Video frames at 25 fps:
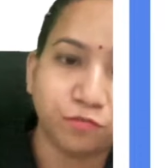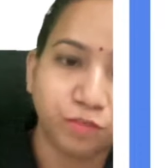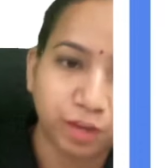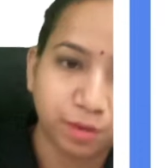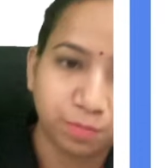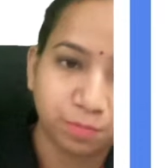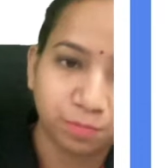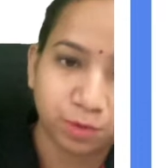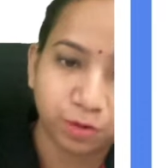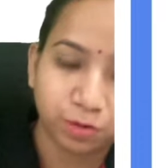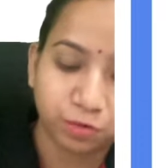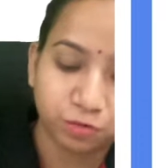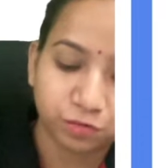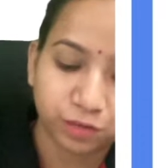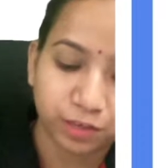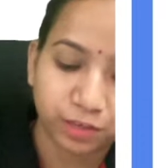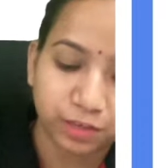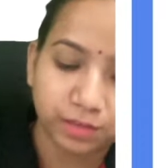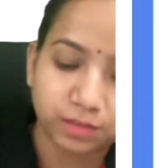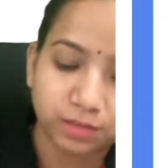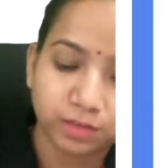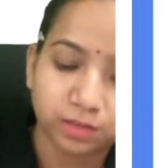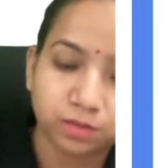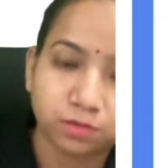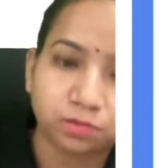vapor
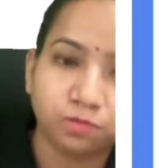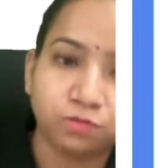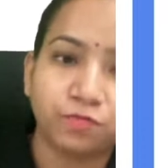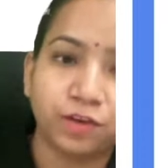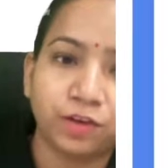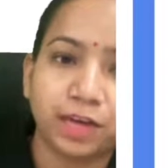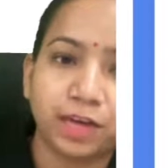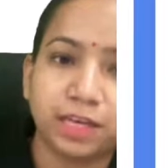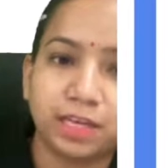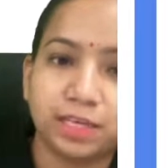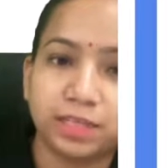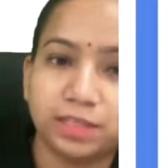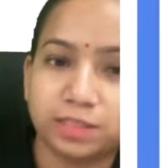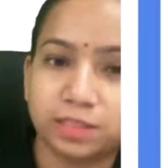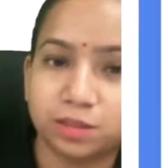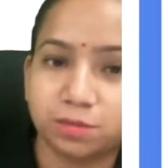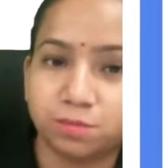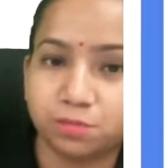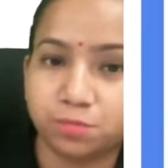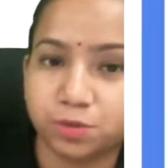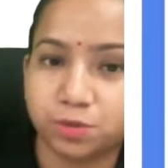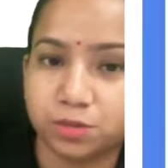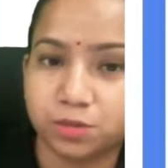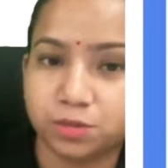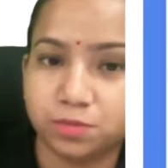phase. Very
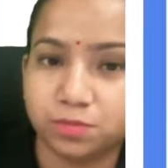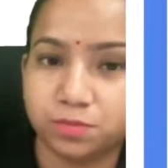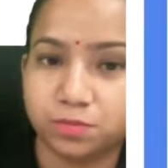simple.